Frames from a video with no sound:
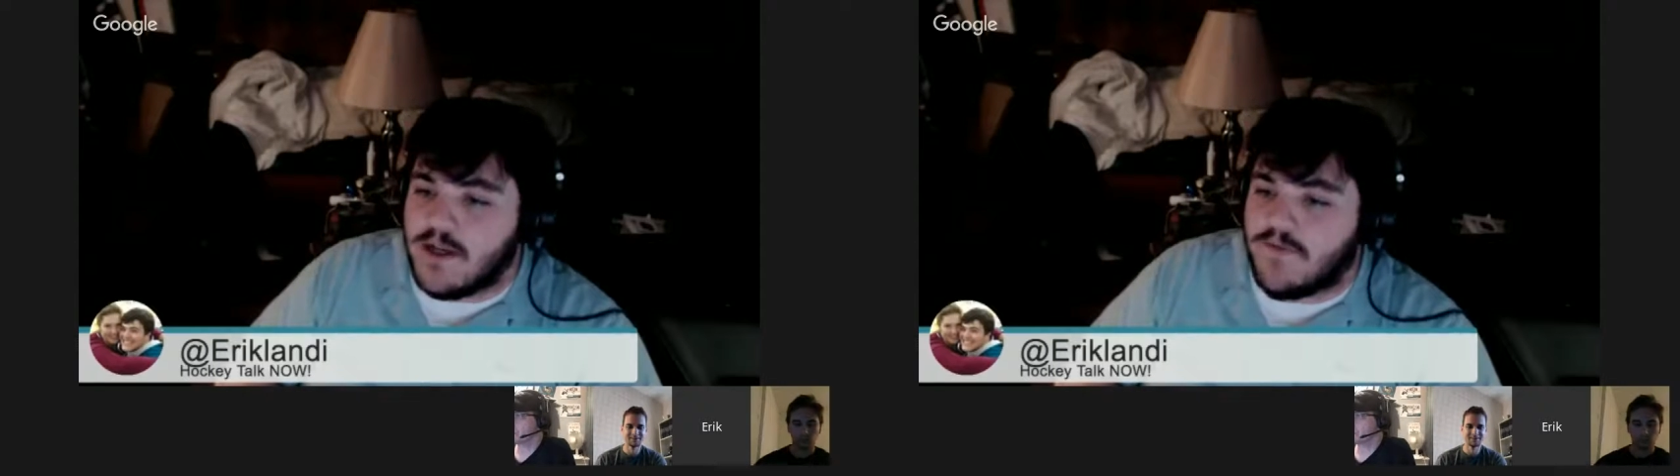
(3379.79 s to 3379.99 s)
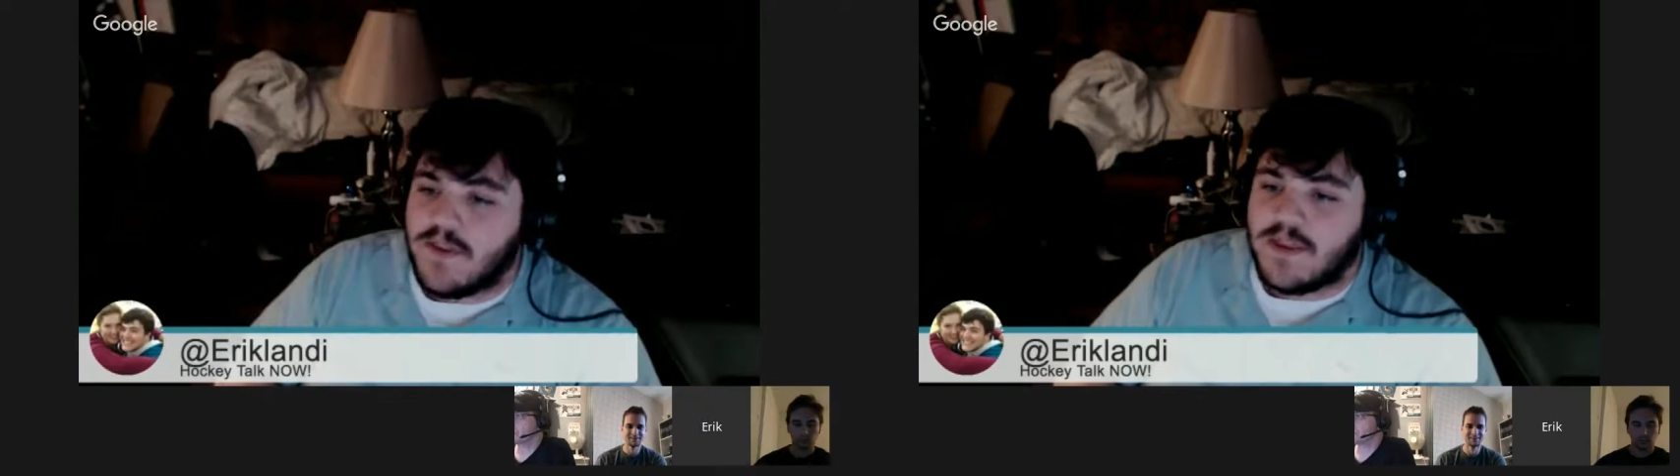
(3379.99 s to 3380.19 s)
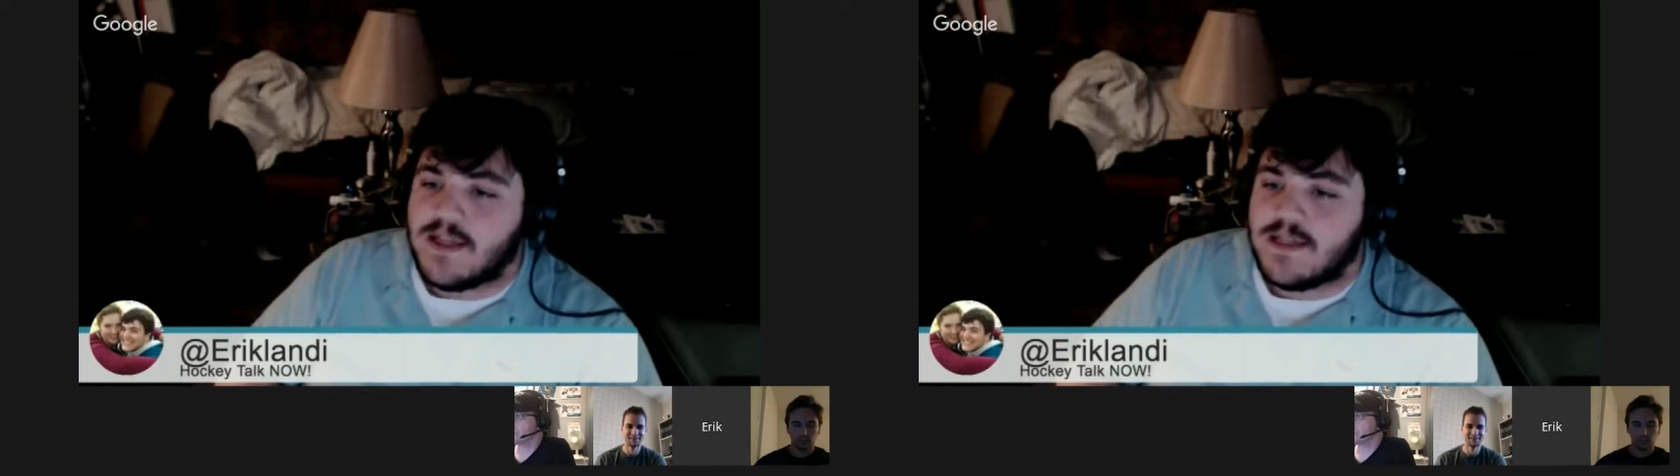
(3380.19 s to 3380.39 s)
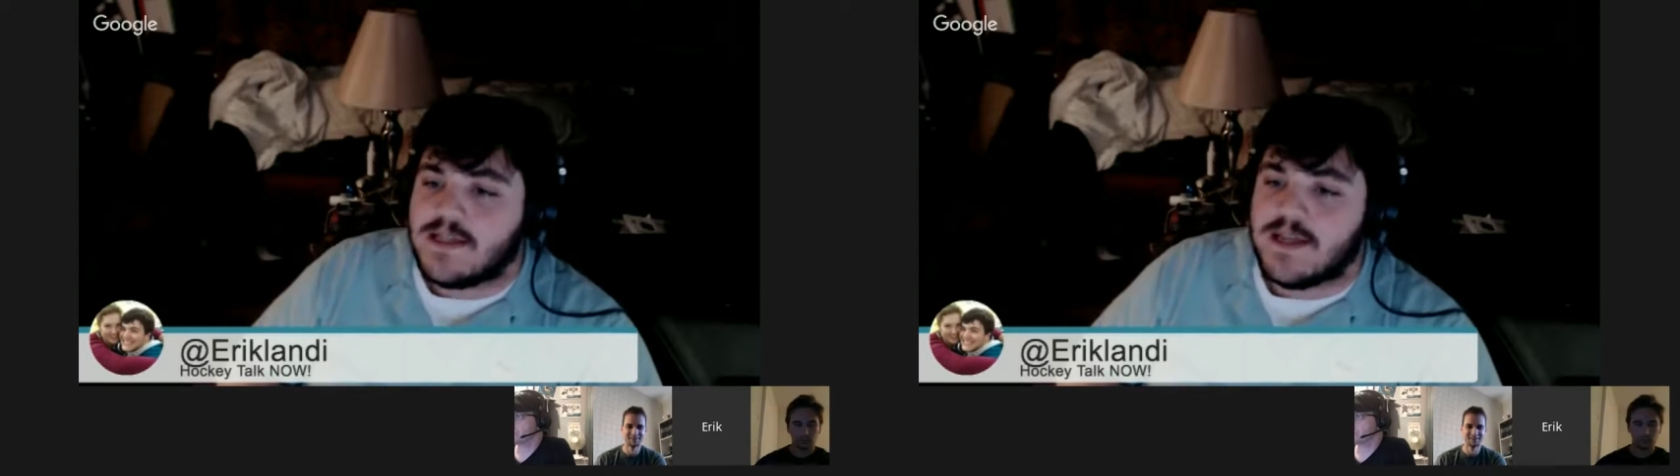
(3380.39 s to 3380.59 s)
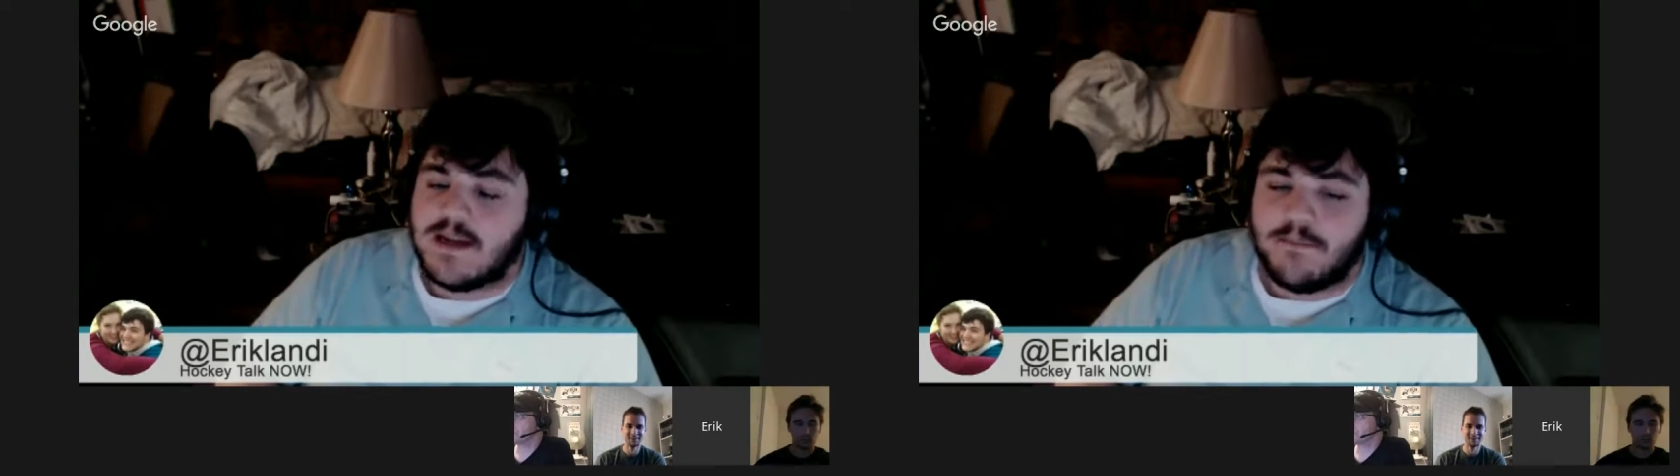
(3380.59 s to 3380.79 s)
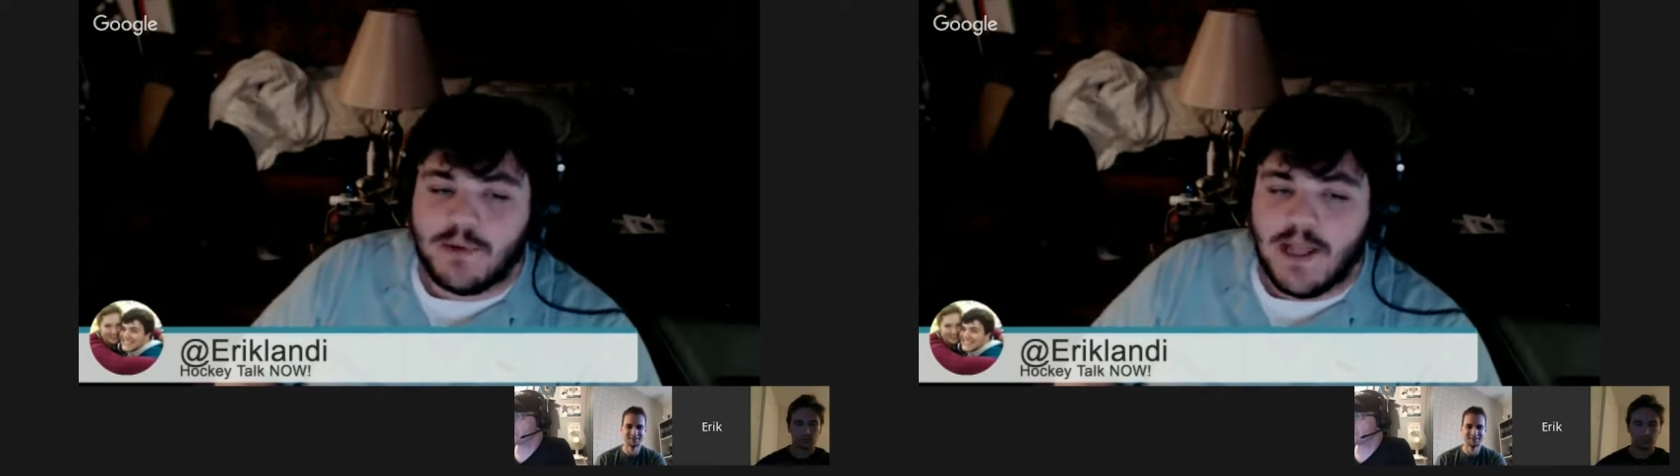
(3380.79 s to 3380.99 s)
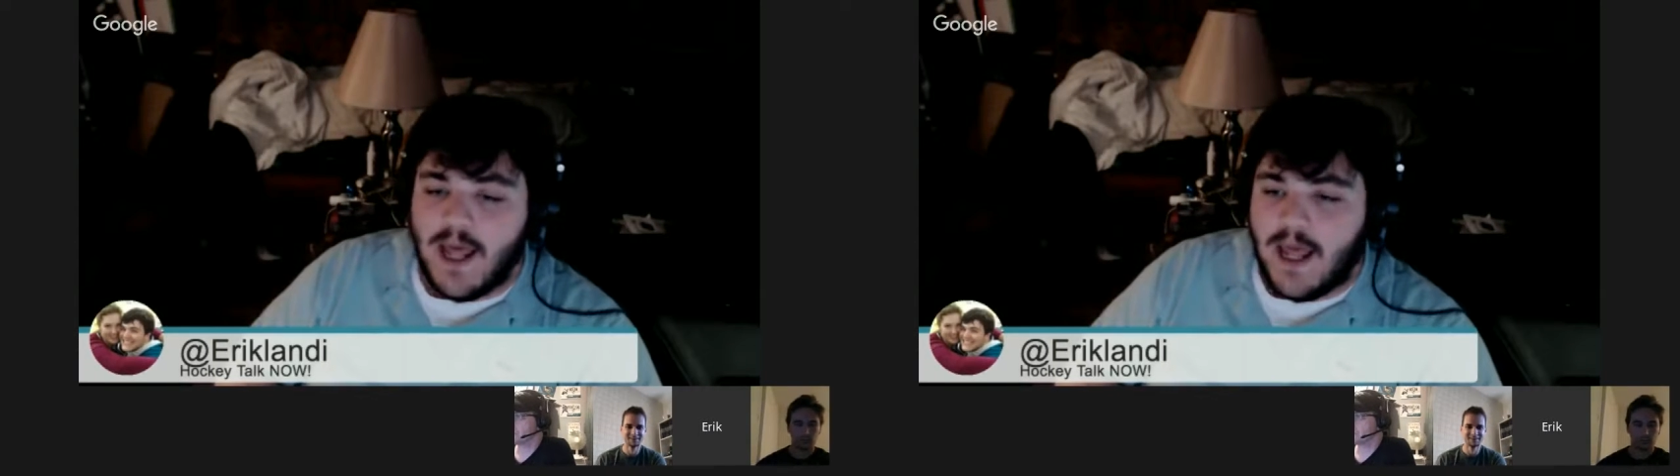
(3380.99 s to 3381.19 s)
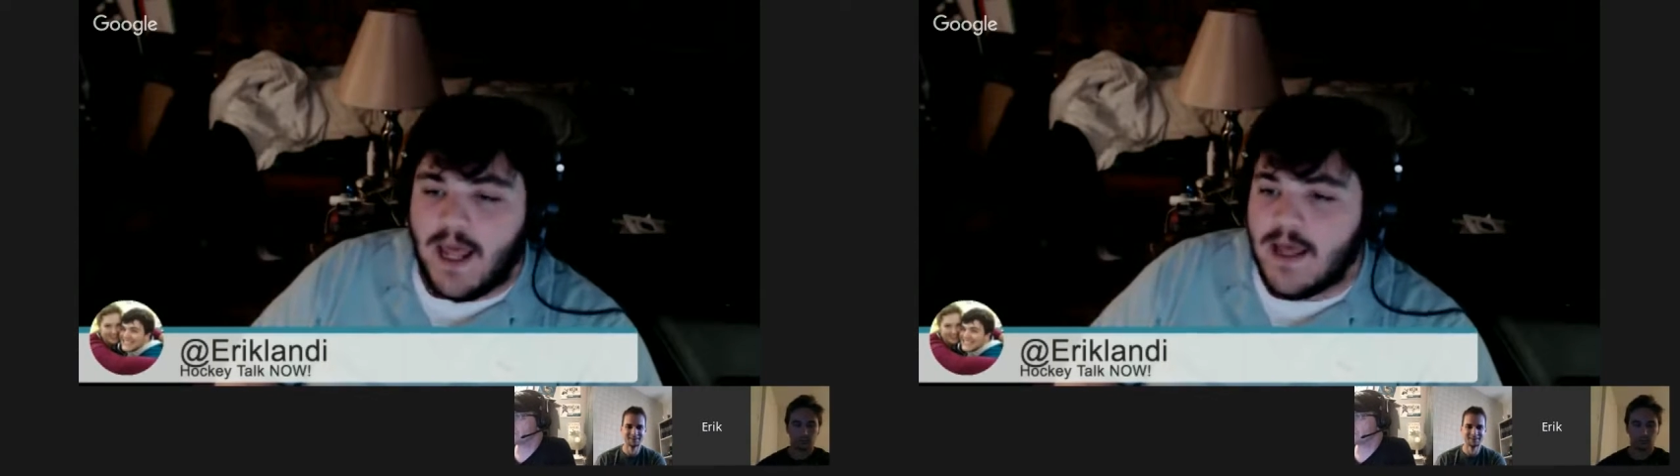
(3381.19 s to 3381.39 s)
if he thinks he's going to
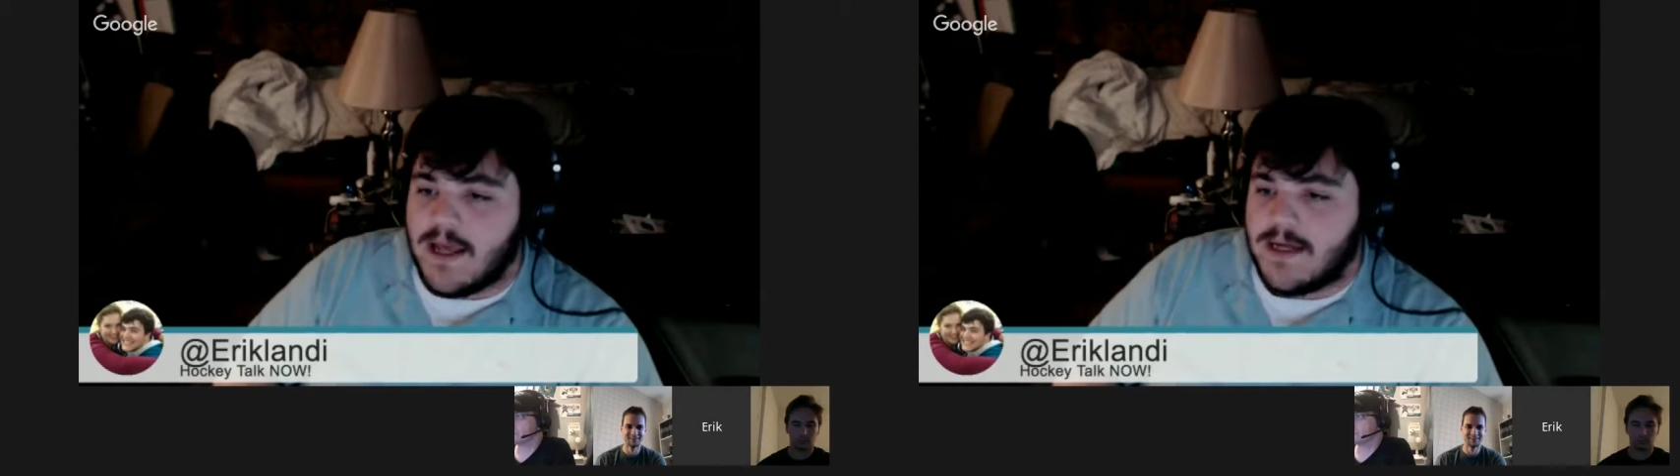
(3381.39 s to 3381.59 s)
play